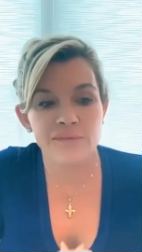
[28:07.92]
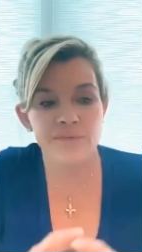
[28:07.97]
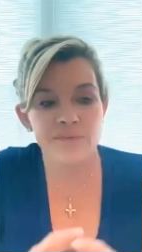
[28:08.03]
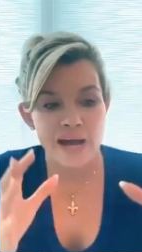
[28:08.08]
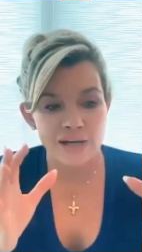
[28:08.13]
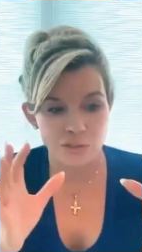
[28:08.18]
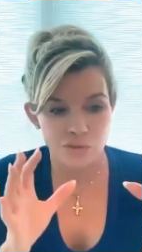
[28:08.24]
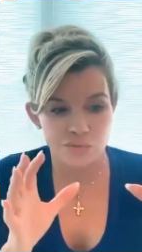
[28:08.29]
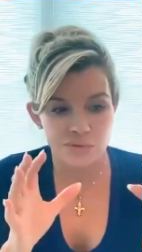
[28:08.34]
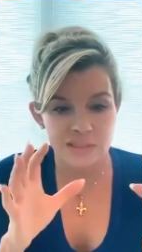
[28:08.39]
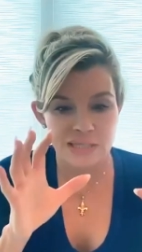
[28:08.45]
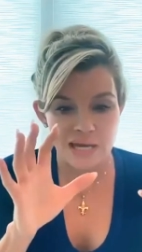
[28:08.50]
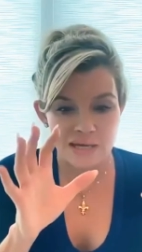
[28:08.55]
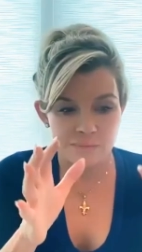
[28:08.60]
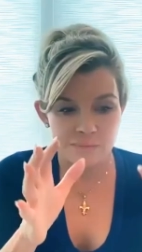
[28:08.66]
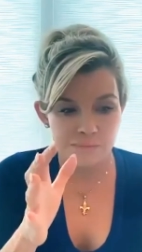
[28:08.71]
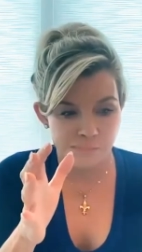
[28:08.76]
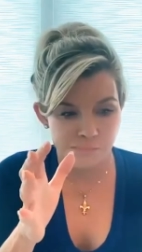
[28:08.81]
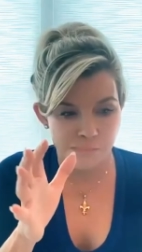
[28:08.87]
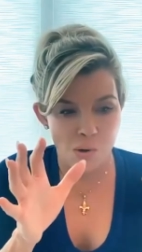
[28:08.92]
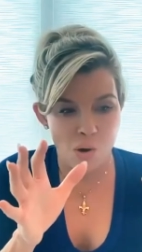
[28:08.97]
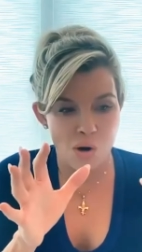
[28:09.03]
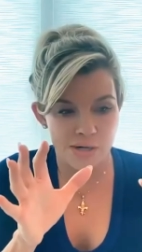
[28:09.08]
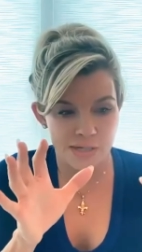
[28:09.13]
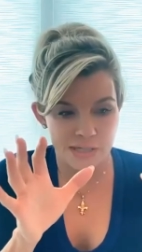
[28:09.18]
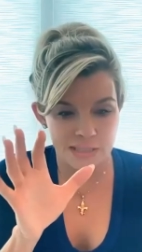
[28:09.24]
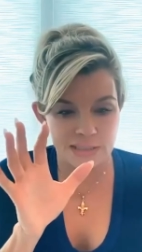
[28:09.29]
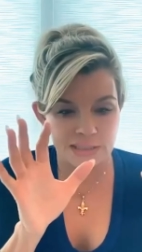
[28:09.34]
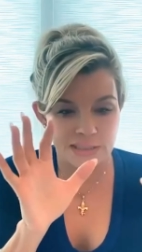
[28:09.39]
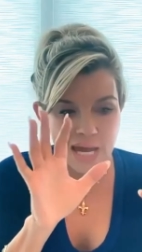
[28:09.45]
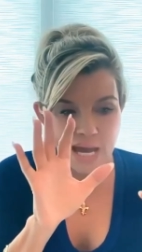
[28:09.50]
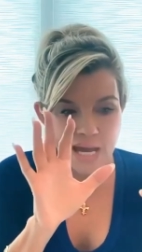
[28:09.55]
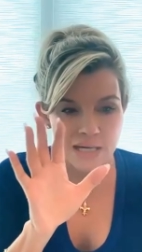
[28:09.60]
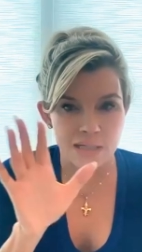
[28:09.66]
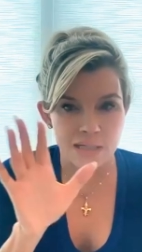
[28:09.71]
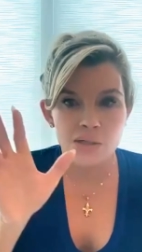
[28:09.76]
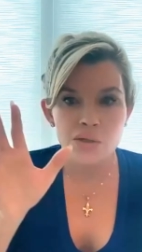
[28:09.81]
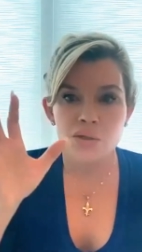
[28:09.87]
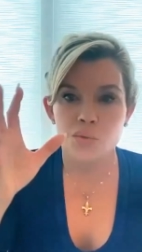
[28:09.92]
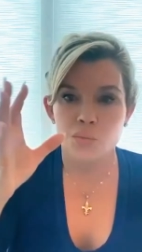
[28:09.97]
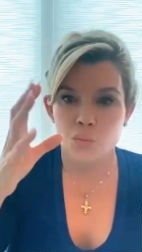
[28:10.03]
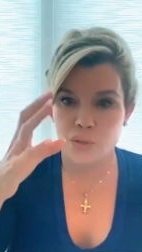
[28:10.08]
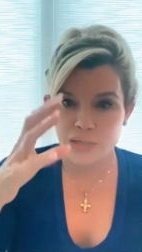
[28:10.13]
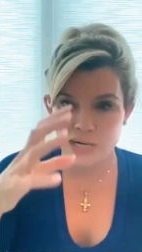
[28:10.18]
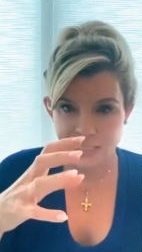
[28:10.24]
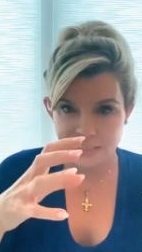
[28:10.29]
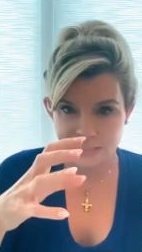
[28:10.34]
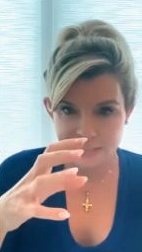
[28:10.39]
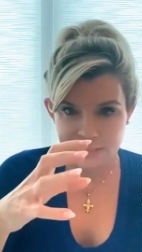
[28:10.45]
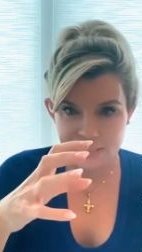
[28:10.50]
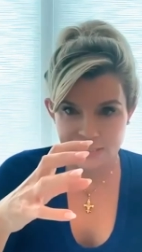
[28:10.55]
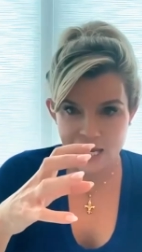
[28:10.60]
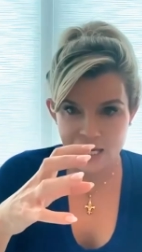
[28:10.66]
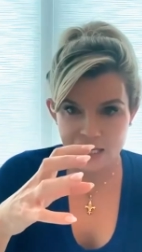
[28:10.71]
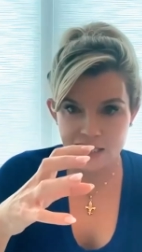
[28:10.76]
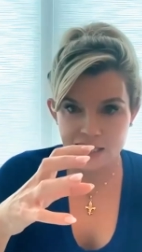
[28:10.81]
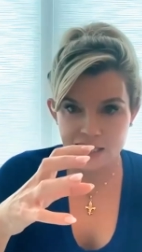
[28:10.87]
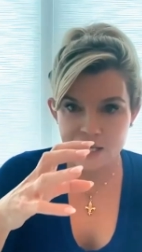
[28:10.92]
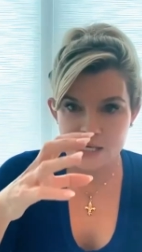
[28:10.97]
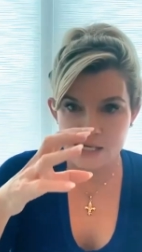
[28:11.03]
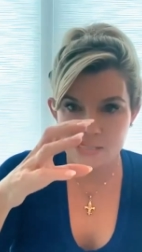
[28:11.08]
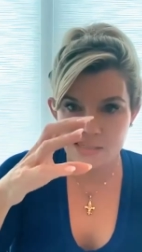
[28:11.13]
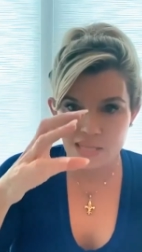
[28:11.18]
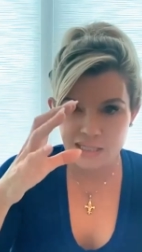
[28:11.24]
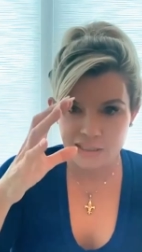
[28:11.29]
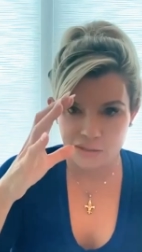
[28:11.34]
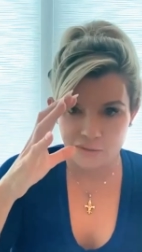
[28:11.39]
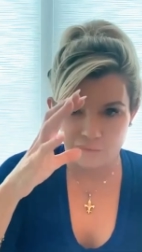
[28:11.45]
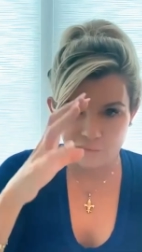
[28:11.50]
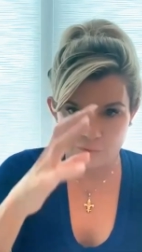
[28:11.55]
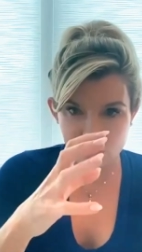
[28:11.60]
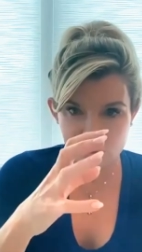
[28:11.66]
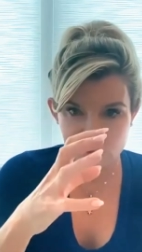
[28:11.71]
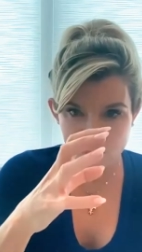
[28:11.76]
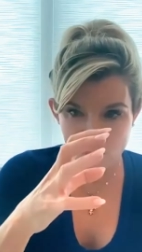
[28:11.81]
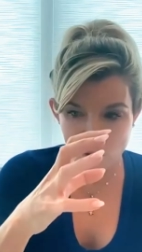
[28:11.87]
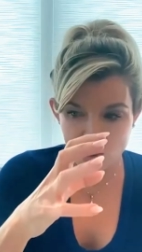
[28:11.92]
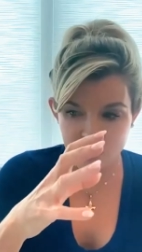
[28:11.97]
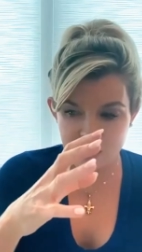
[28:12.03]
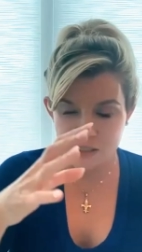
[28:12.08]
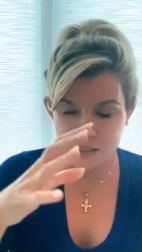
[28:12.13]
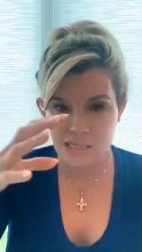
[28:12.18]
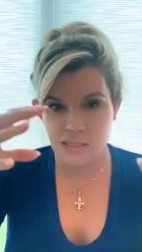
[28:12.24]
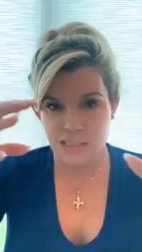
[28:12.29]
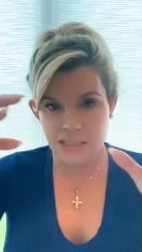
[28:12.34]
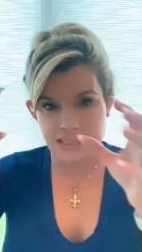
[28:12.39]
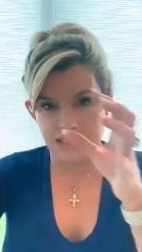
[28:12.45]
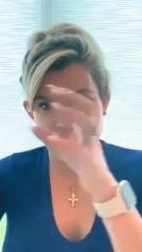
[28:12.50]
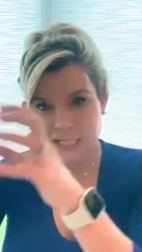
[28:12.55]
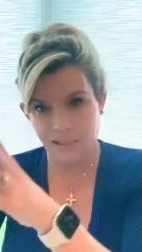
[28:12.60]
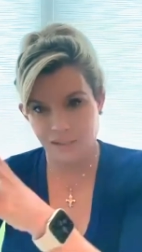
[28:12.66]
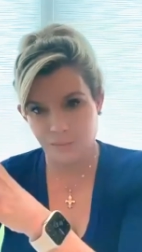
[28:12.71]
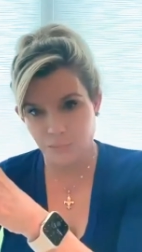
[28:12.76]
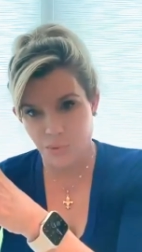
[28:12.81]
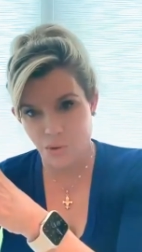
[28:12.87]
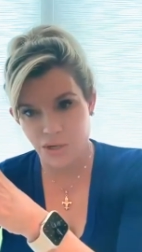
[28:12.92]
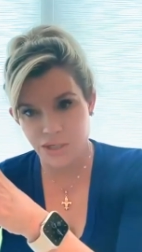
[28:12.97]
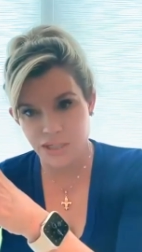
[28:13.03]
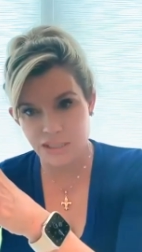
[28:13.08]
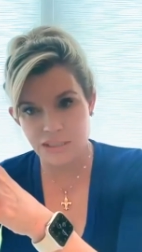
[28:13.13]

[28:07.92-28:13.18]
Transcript: factor is that part, is that what I said, like the first part and then the second part.